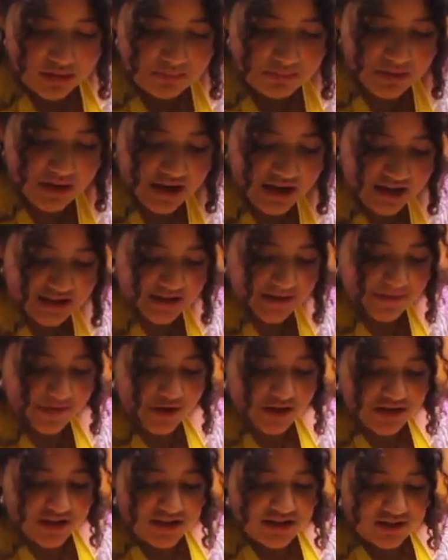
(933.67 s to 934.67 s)
But I guess if
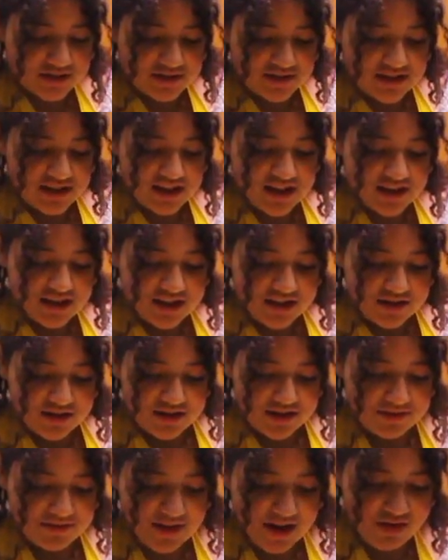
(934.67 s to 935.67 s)
yours is still sticky, then you
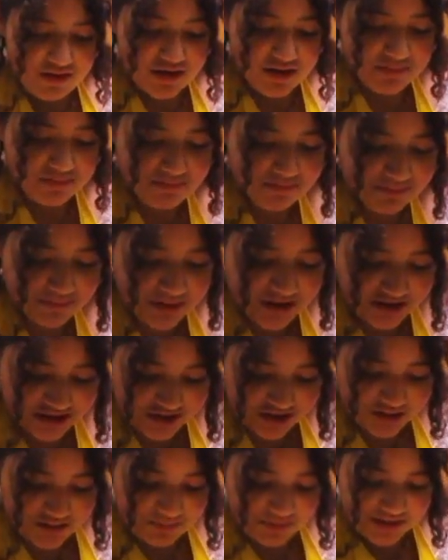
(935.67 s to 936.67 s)
need flour, but it
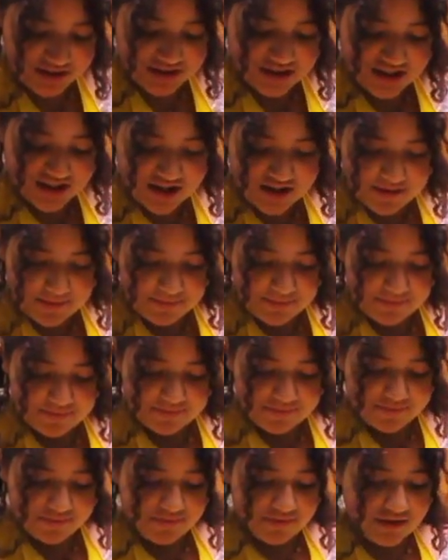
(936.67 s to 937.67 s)
shouldn't be sticky.
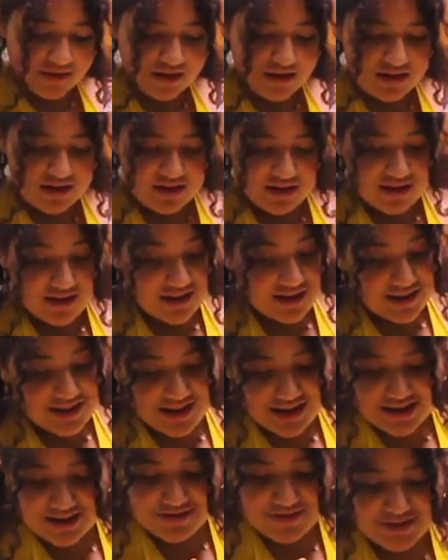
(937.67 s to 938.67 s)

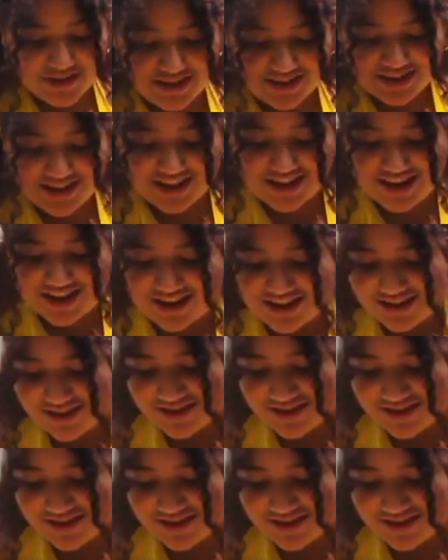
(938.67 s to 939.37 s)
And if it's sticky, you're